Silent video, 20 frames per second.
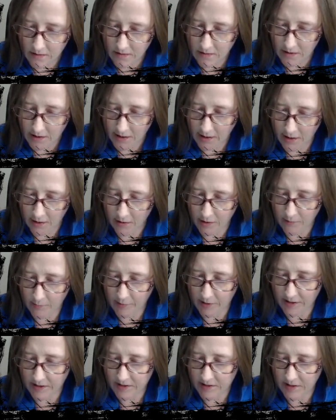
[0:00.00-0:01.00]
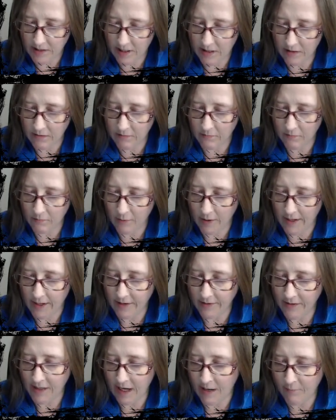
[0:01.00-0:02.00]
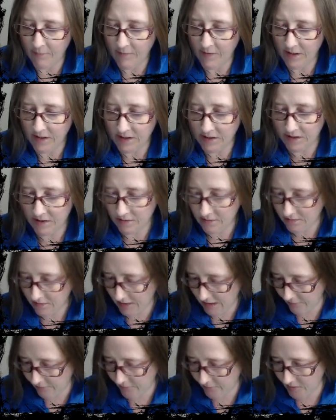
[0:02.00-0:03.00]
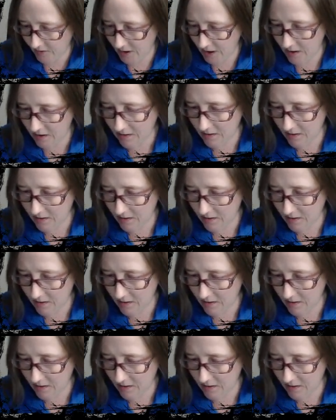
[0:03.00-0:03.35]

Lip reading: hear it, but it's not right on top of us, thankfully.